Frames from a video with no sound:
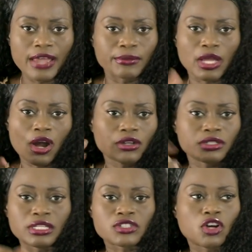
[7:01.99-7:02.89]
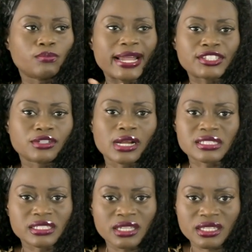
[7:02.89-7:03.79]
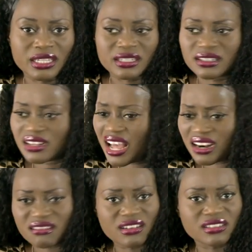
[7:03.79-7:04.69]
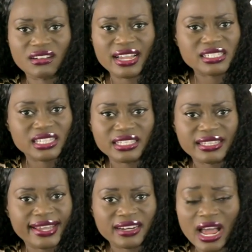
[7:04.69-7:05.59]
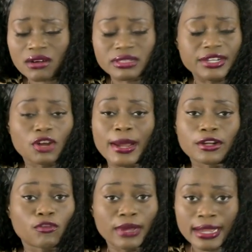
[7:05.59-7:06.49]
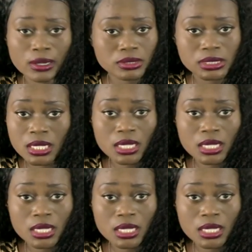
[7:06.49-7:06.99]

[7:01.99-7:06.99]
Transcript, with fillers: and they're like, oh, you know, let's go back to your house and kick it. I don't know your ass like that. I don't let nobody over my house.